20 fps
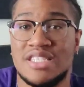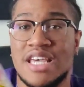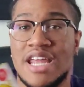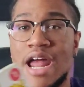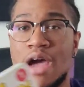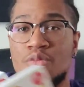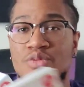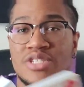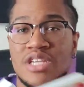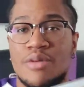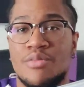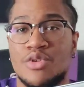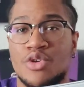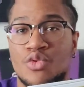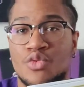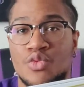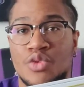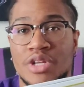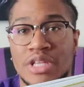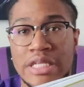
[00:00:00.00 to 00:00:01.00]
that I was able to
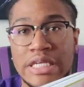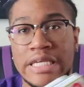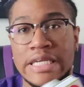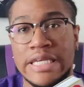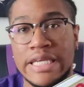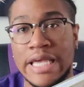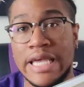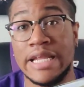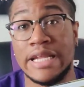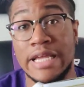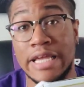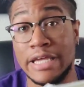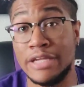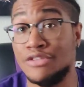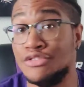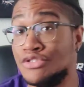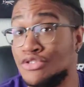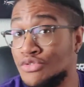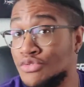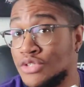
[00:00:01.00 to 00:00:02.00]
really get
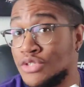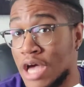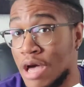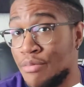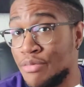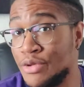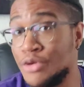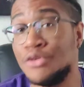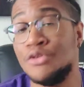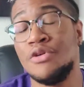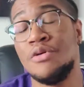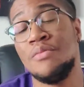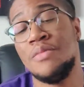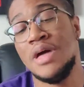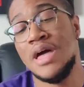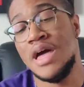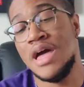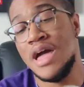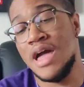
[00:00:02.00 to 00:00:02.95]
into Scott Pilgrim.